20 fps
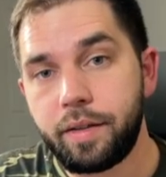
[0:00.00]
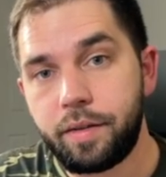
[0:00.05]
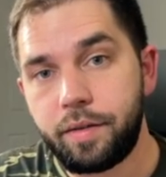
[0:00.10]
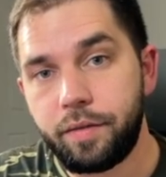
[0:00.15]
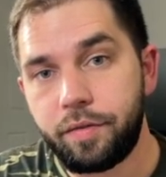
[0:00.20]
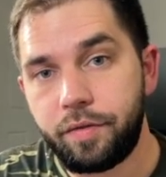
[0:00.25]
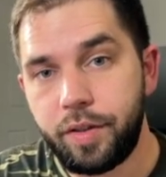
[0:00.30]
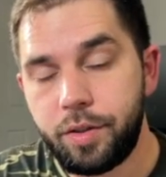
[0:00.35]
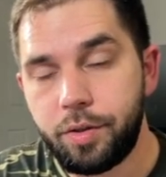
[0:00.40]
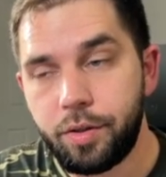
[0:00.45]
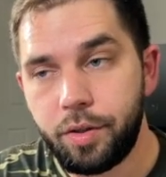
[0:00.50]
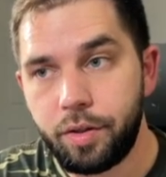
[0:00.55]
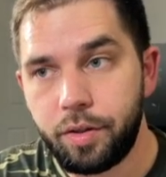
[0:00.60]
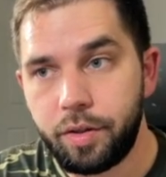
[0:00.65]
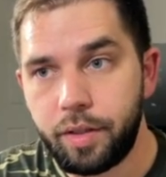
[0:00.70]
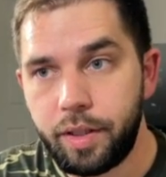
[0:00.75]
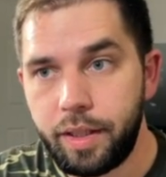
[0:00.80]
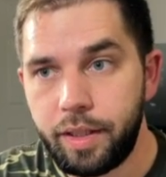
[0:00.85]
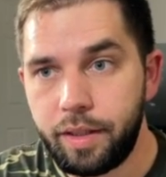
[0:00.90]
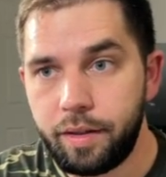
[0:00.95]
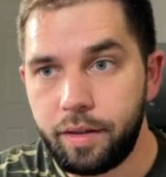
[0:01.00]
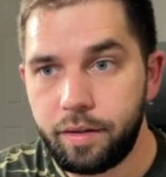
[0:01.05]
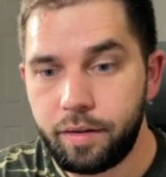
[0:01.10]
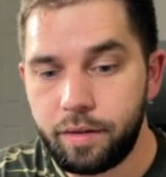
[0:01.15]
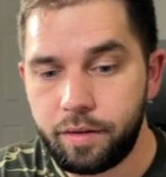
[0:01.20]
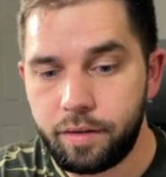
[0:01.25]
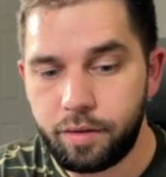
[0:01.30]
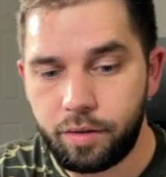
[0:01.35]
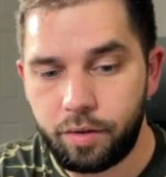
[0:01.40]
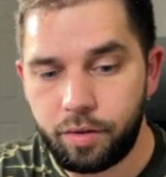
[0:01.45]
feature
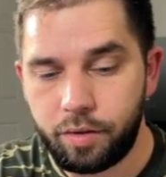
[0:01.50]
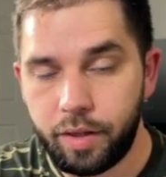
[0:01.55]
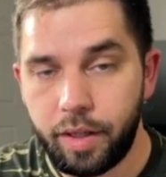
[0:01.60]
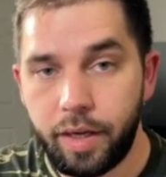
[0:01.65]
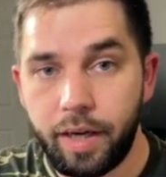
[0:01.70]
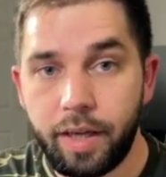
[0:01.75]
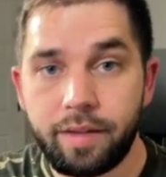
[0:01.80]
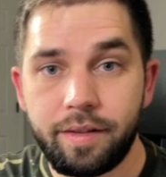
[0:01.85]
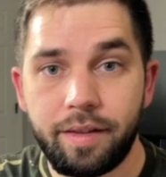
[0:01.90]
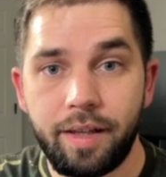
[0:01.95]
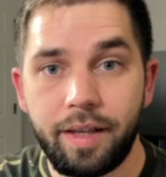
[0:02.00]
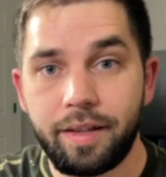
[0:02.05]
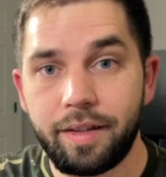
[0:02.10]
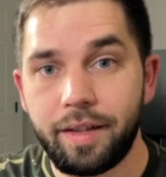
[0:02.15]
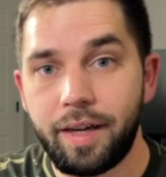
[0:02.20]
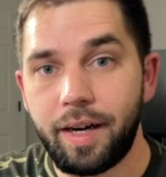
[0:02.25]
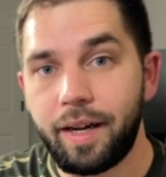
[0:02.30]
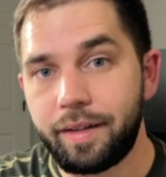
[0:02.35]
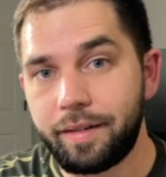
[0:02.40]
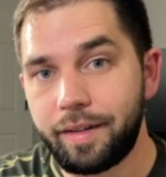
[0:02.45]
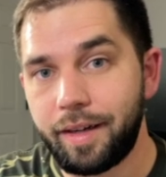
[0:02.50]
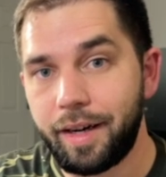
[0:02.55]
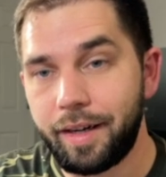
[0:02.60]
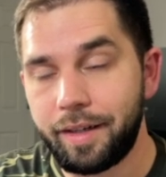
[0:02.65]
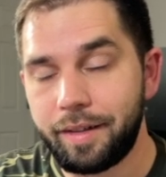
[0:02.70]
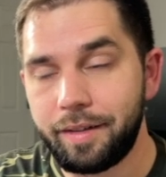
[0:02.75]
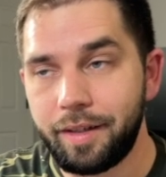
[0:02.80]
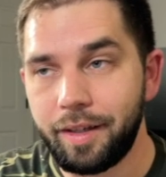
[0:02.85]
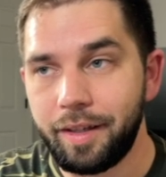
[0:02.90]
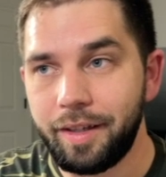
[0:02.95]
is, or the next thing that I
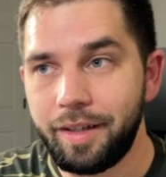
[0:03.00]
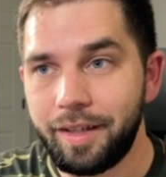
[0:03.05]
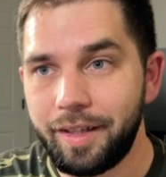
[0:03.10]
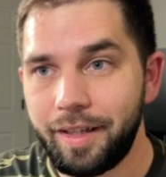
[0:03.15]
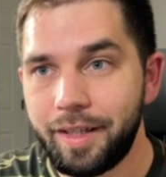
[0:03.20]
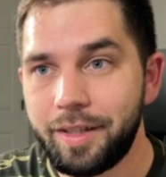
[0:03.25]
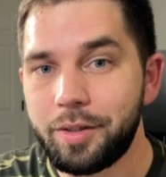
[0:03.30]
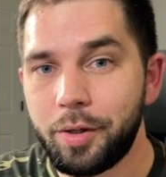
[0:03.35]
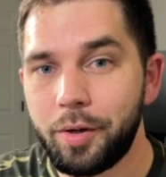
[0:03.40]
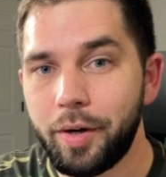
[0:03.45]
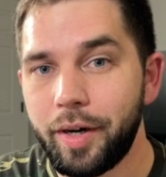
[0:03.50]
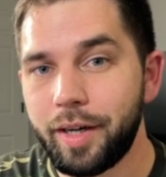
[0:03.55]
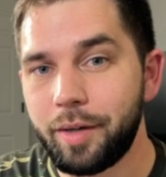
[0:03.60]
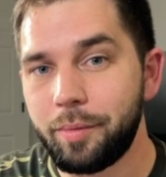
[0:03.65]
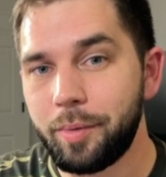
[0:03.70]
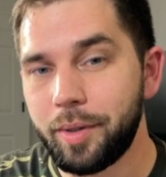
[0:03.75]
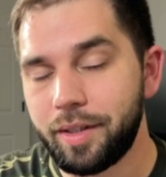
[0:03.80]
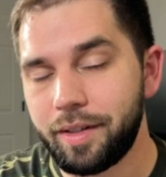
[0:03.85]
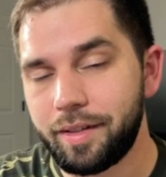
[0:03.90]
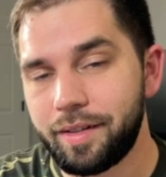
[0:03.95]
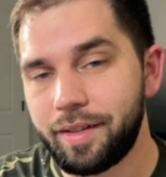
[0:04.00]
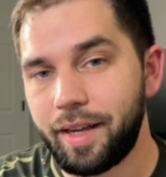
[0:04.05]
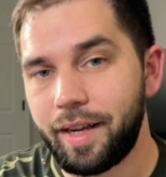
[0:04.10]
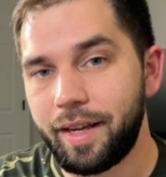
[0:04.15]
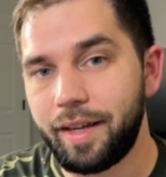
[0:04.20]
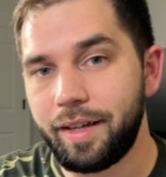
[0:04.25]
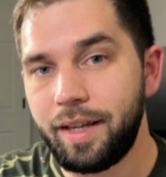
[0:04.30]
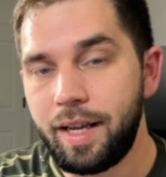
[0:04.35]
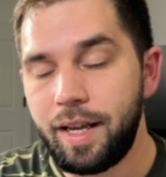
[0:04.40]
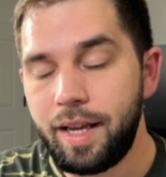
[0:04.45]
integrated with the
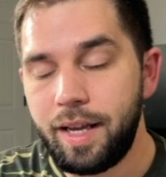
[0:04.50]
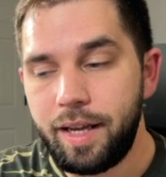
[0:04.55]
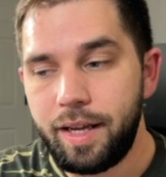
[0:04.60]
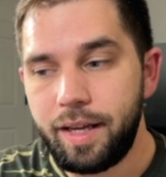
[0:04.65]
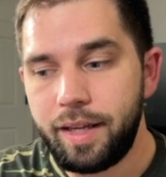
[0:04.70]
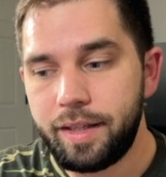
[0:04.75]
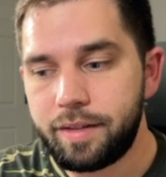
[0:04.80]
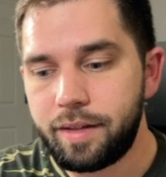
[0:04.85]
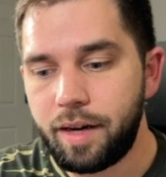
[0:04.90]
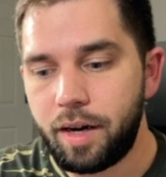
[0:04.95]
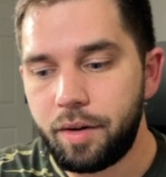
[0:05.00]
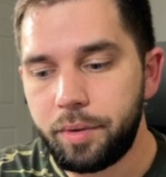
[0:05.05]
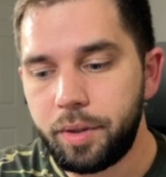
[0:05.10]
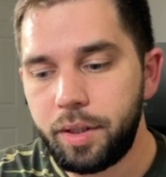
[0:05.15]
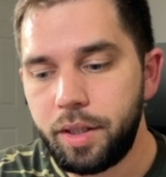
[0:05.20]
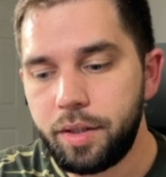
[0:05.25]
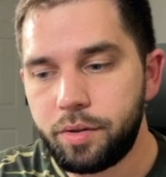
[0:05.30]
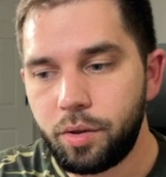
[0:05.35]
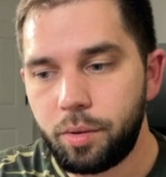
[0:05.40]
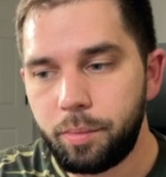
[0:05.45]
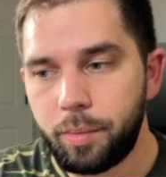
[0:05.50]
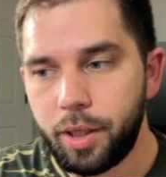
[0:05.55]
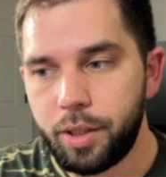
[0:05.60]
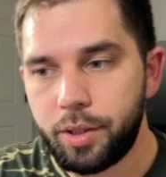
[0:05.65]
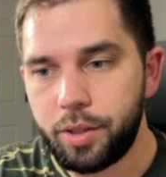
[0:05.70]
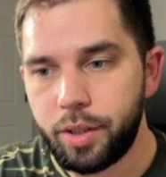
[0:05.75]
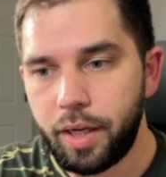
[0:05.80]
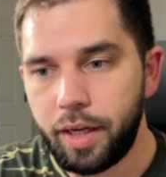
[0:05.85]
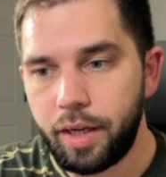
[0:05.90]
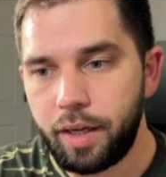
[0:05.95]
site, it's not really so
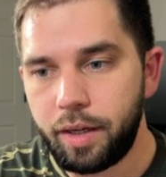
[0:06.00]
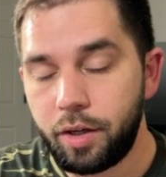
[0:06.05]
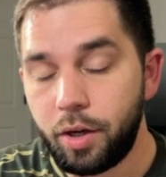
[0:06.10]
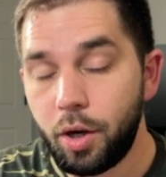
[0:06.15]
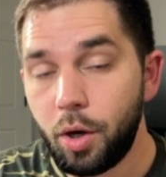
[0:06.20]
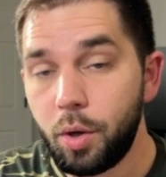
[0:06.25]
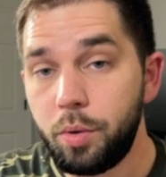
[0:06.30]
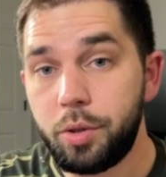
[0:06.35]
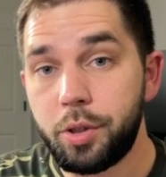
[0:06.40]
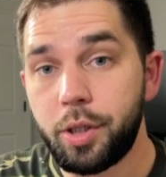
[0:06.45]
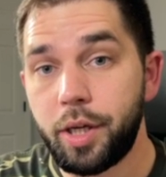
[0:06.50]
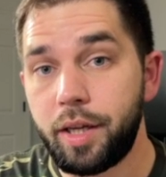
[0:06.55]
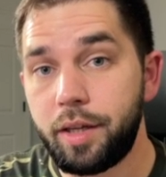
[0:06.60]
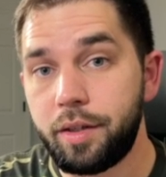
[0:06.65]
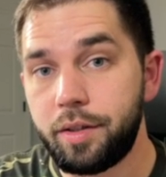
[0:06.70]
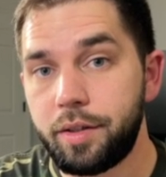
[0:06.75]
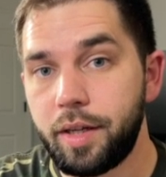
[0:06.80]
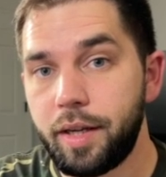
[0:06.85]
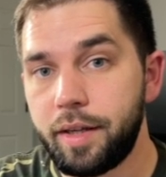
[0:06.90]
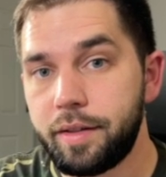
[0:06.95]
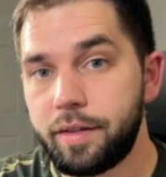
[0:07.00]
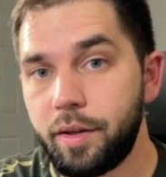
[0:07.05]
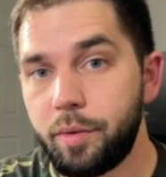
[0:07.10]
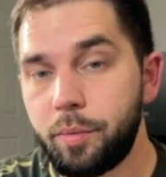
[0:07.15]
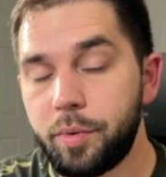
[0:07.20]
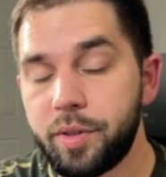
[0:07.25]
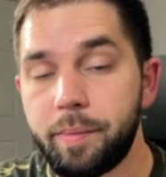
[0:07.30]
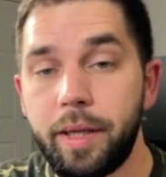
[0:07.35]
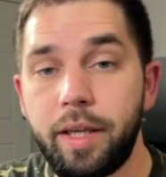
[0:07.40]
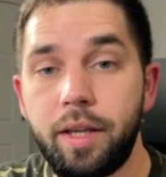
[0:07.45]
much a code change as it
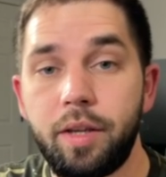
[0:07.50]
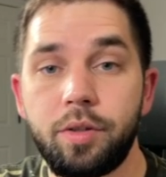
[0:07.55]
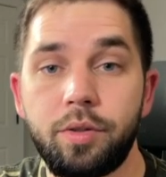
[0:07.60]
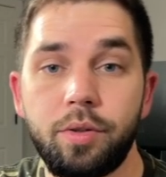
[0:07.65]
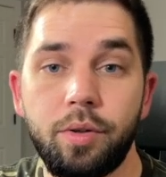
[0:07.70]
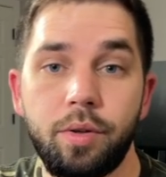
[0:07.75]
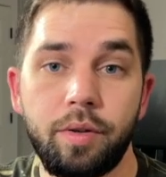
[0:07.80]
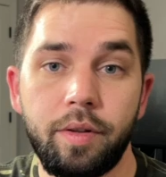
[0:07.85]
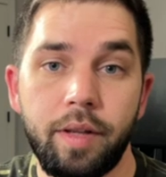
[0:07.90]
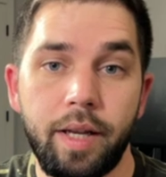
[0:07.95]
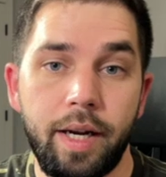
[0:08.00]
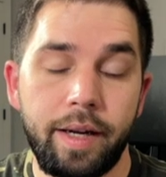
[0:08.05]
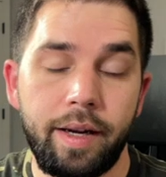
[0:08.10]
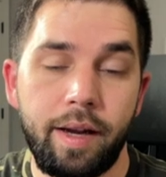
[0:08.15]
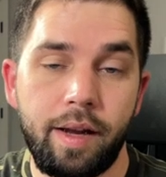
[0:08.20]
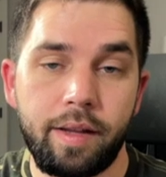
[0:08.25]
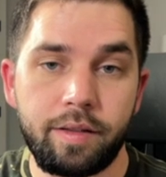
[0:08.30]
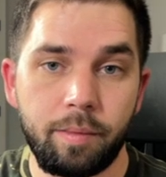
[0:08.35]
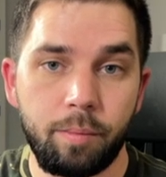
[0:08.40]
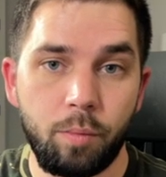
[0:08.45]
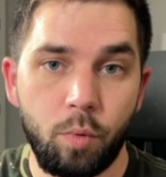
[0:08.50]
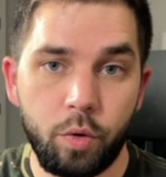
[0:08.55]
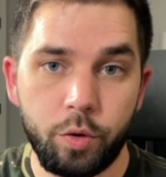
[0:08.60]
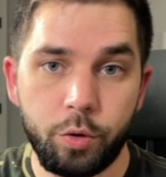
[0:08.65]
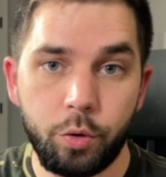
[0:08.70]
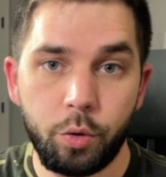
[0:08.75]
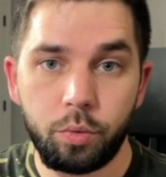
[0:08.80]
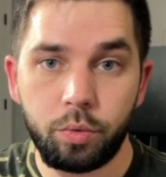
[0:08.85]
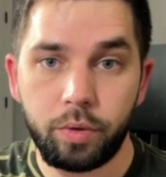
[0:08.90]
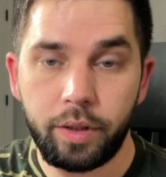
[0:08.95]
was making sure that I got some more
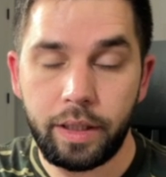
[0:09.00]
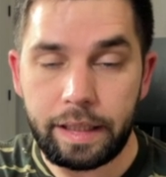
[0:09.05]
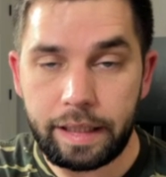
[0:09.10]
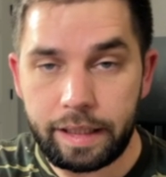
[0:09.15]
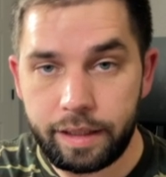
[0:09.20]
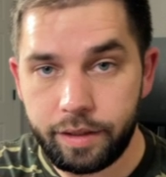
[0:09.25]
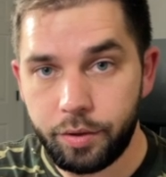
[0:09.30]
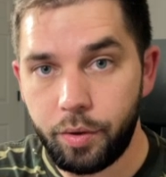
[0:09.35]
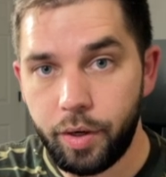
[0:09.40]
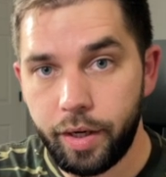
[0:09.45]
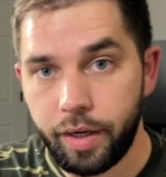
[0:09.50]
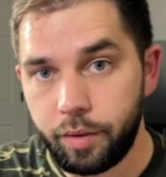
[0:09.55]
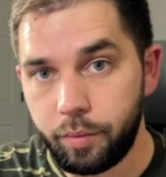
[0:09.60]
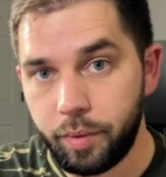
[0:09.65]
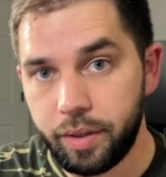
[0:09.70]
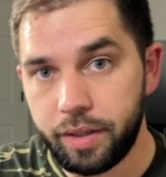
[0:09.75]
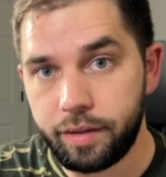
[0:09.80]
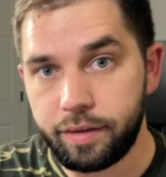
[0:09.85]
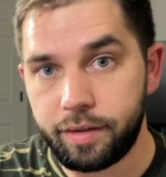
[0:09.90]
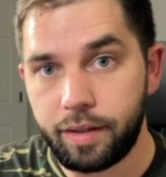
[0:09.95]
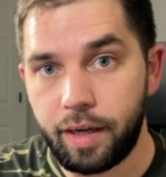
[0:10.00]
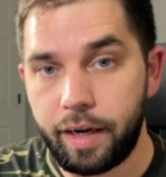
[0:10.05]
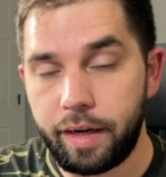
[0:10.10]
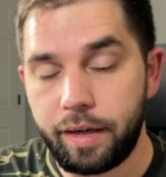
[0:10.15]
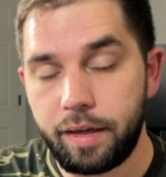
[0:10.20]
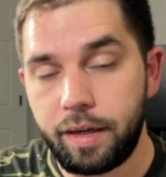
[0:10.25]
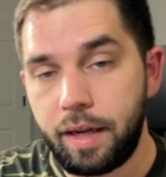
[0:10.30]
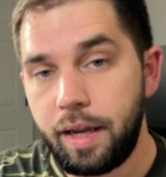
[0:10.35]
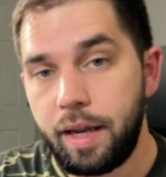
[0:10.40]
tooling integrated with the site.